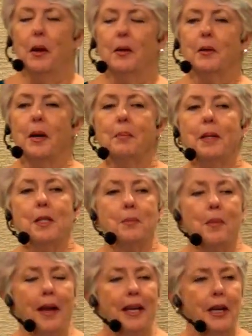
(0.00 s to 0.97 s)
Grumpy's
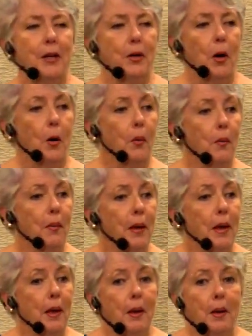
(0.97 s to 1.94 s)
my hero
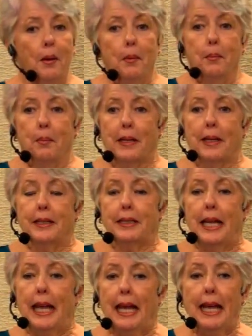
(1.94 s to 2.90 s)
because
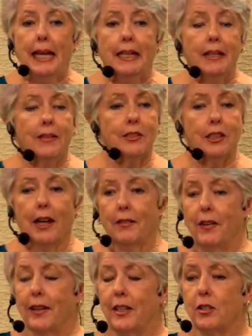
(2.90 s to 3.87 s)
he lives life
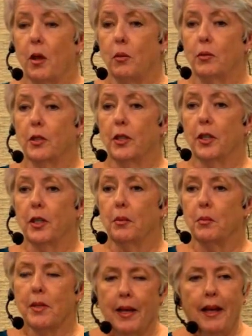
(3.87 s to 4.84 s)
on his own
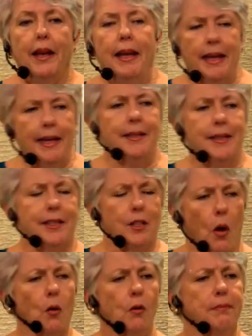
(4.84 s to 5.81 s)
terms. He's his
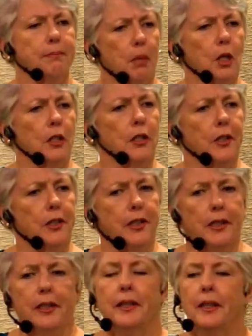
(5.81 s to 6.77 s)
own bird.
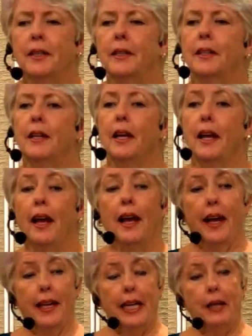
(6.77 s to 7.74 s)

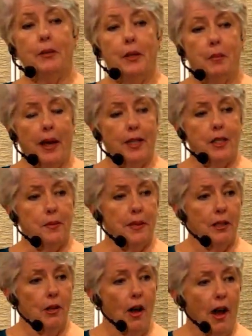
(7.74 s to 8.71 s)
And he reminds me a
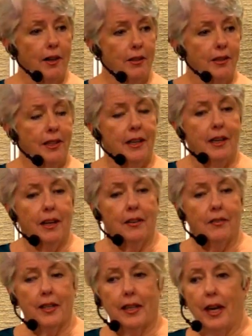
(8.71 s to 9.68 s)
lot
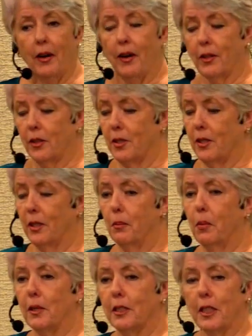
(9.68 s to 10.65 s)
of the characters in the
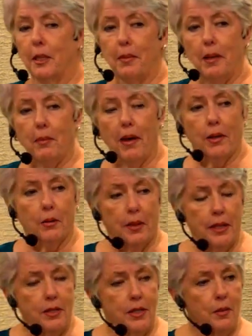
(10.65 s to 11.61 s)
books that my mother
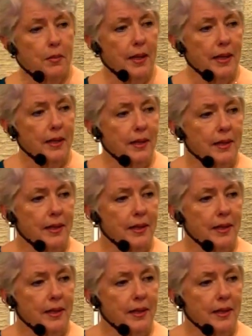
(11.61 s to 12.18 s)
reads to me.